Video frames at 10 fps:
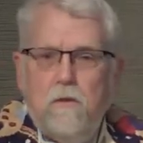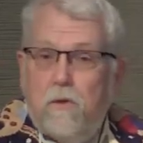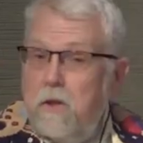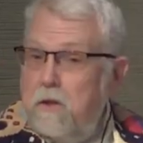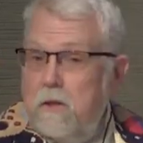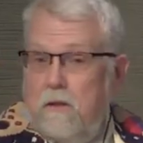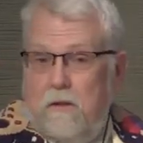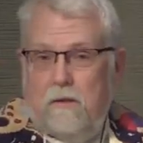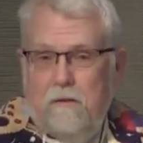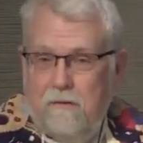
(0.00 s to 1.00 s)

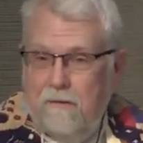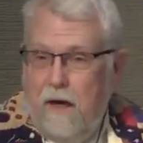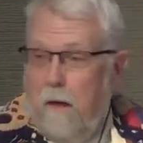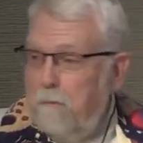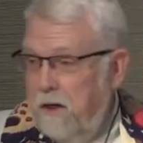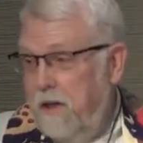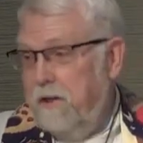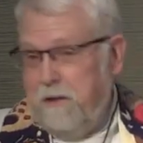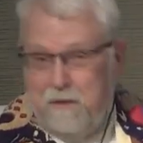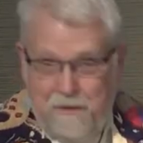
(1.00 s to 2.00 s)
Jesus
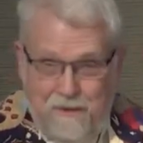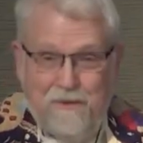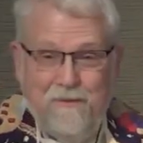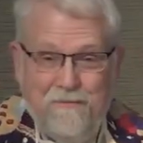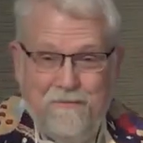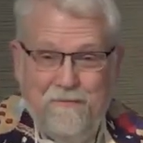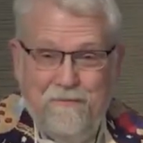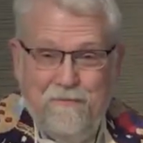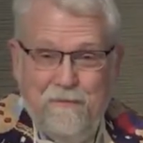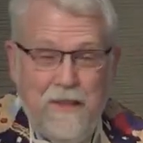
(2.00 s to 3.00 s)
appears.
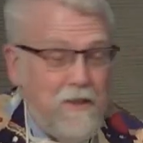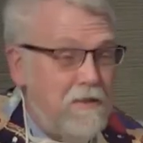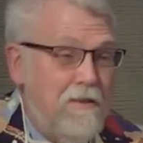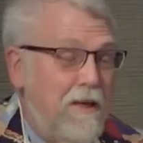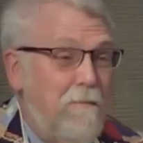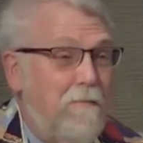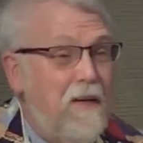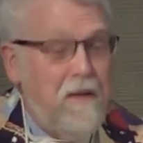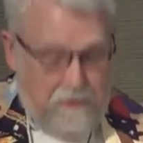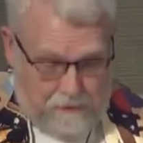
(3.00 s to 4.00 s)
He just
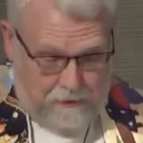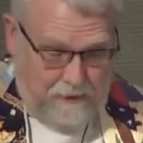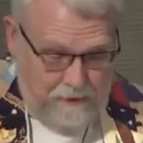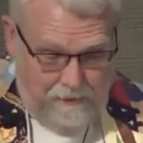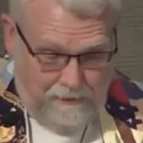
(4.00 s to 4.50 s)
appears.